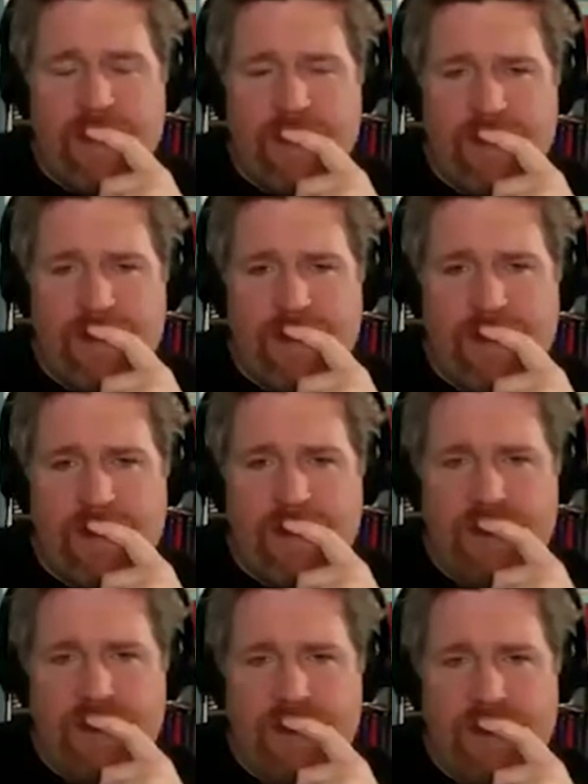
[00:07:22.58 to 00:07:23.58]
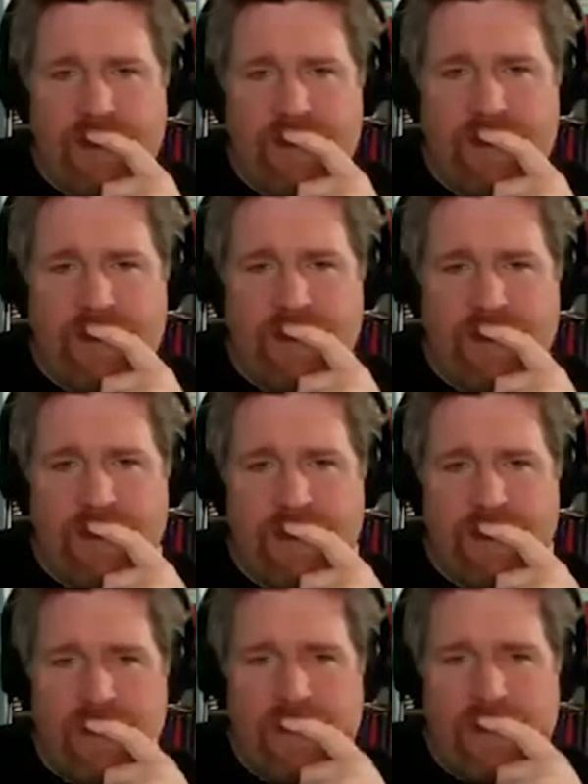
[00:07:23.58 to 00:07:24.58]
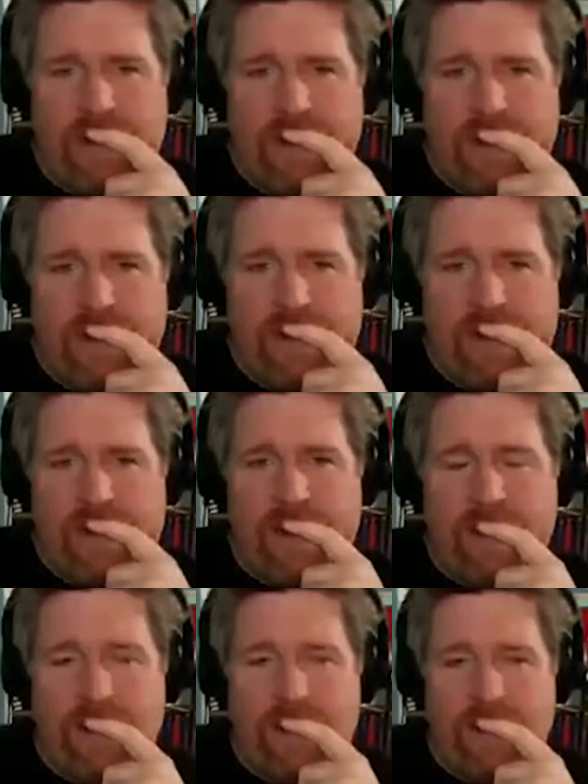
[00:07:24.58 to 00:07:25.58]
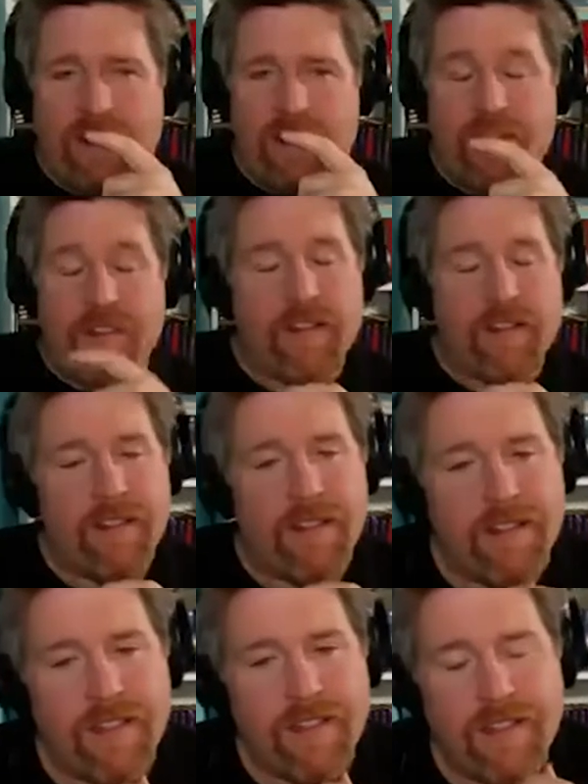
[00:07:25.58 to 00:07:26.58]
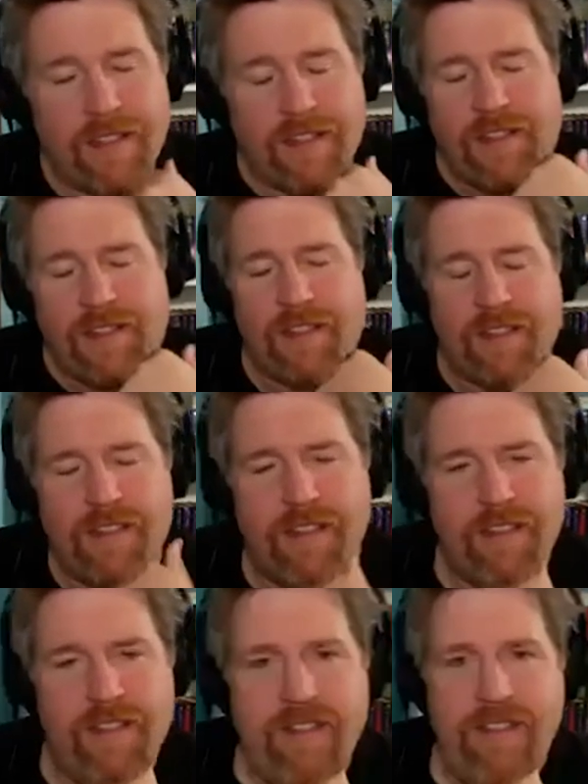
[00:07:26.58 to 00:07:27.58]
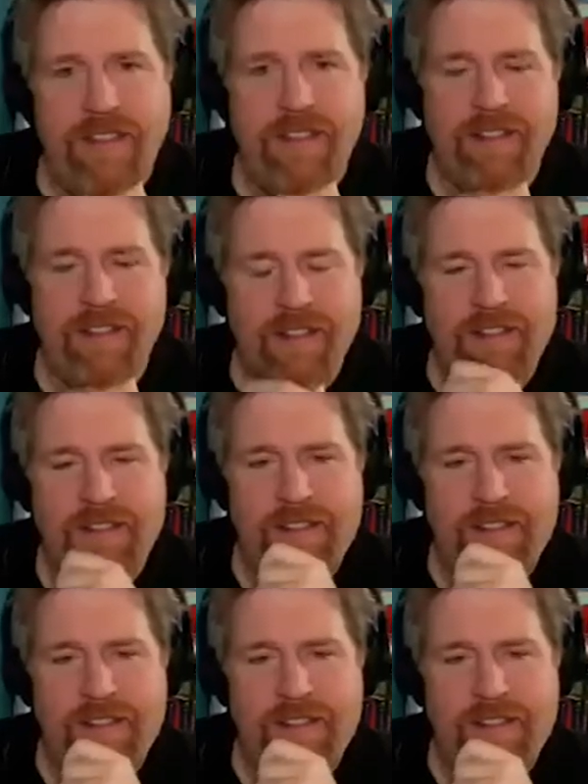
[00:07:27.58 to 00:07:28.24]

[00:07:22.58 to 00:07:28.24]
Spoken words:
The person shown says nothing.